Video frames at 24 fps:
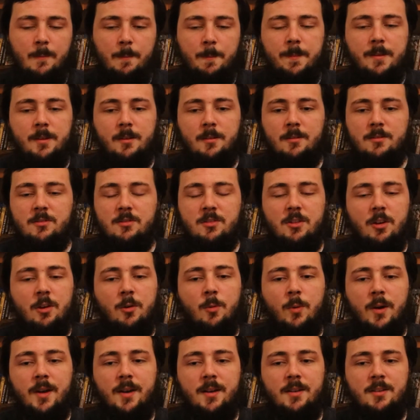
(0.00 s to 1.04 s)
You know, there's no
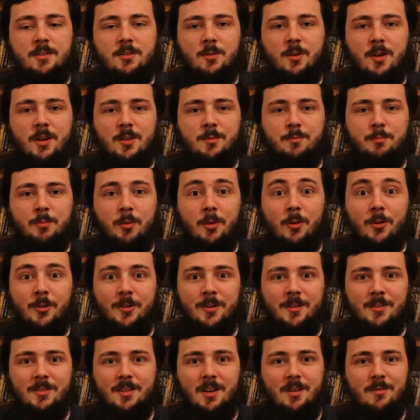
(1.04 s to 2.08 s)
way it's quite as boring
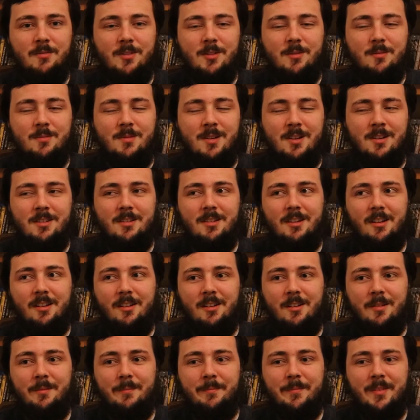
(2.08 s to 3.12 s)
as that film,
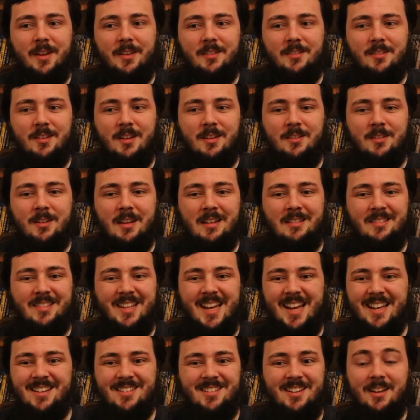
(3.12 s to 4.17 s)
and
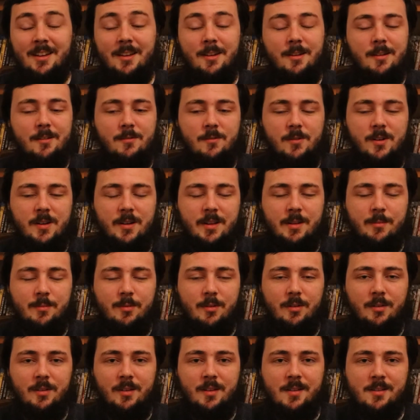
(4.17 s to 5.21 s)
dead, really.
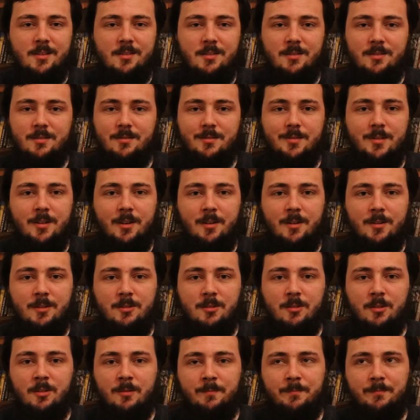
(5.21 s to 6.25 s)
But it's, you know, it's
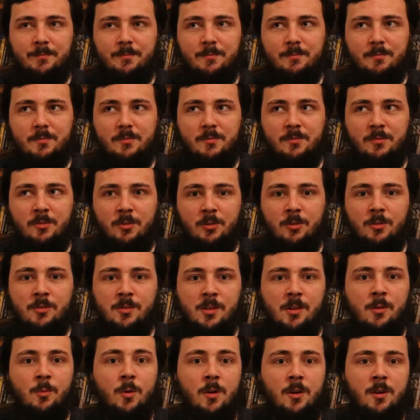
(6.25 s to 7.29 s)
got flaws
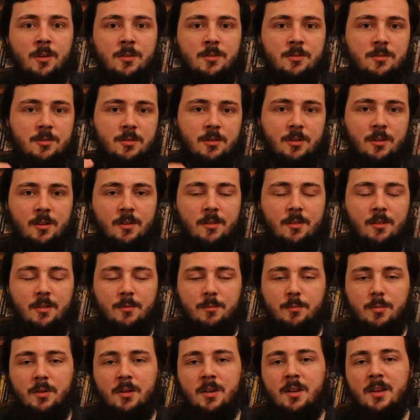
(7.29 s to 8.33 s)
that are worse. You know,
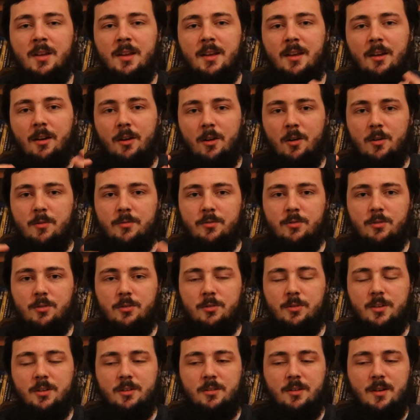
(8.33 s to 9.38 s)
but overall,
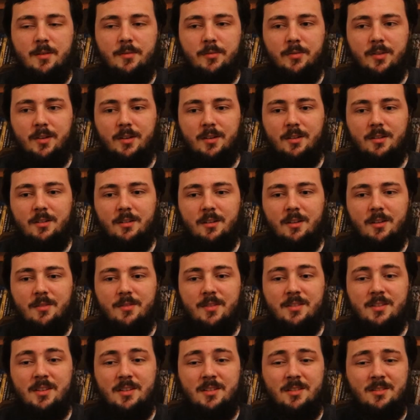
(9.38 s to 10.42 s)
you know, I think
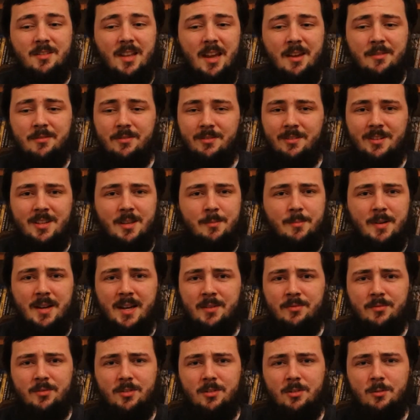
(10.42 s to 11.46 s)
this is definitely a bad
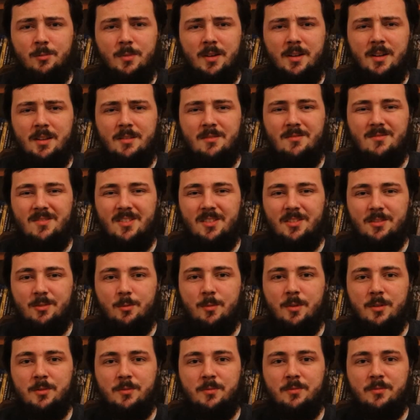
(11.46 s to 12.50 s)
film, and it's
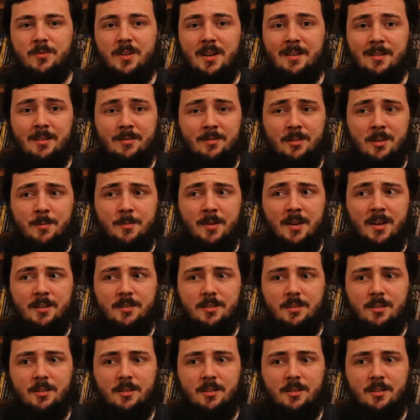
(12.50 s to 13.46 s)
almost very, very bad.